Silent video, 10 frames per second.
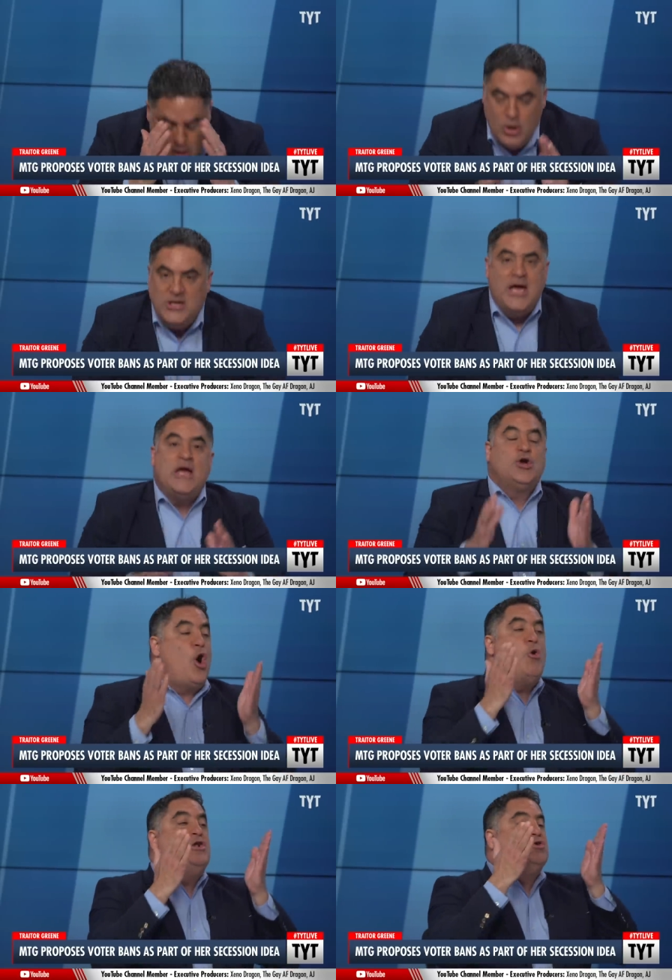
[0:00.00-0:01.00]
Okay,
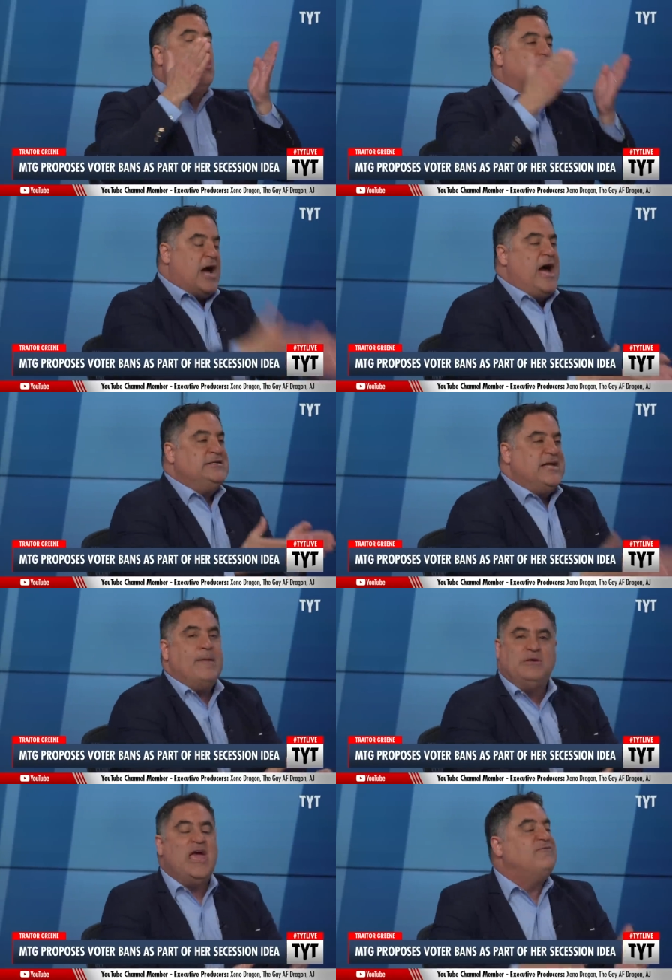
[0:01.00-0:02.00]
go into a
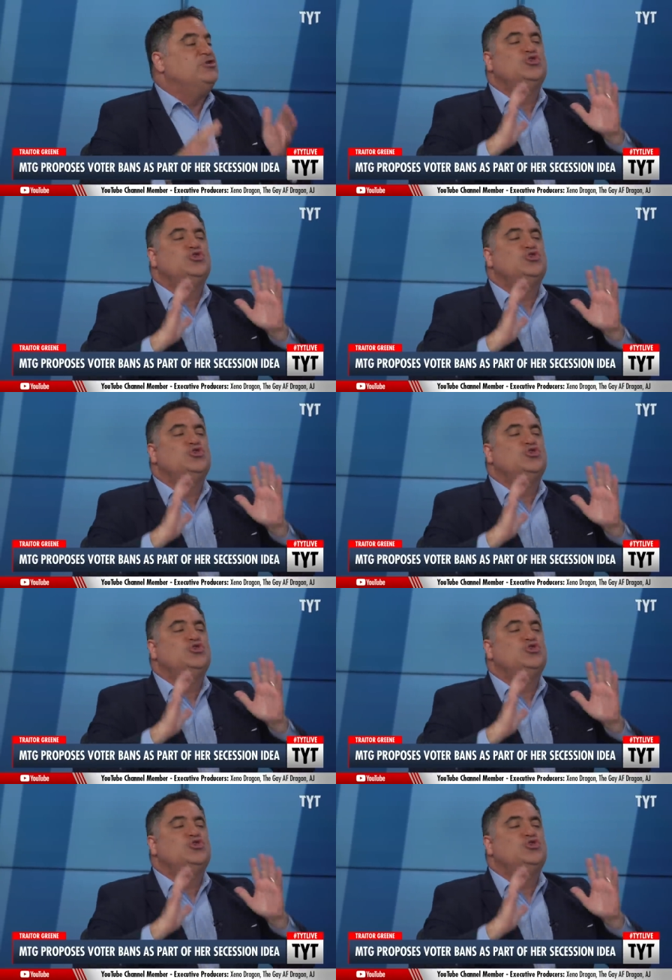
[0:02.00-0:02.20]
goddamn cave and